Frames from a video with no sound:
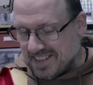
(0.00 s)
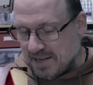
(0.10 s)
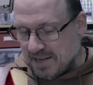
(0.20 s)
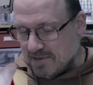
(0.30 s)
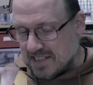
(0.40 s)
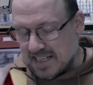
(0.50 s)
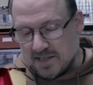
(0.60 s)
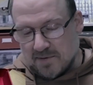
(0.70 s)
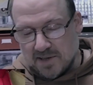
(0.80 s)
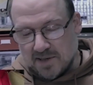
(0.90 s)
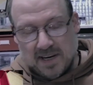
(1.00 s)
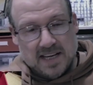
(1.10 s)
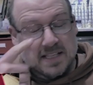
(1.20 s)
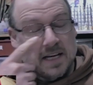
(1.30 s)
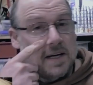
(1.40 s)
attempting to catch me
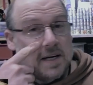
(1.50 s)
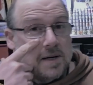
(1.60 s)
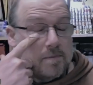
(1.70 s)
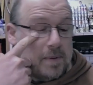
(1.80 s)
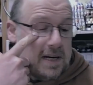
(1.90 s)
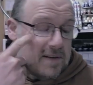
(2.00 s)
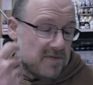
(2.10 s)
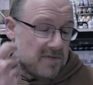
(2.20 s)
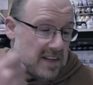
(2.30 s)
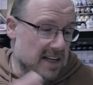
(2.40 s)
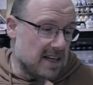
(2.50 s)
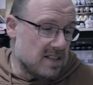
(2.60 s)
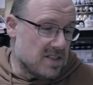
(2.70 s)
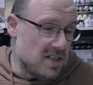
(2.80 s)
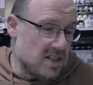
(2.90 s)
unawares but uh,
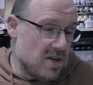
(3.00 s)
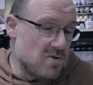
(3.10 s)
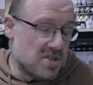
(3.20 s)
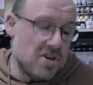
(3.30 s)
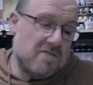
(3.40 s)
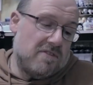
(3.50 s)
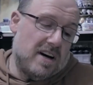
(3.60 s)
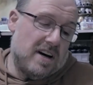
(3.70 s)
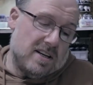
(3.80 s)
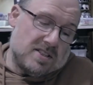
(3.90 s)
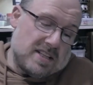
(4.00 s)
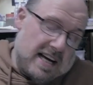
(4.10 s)
Toulouse too fast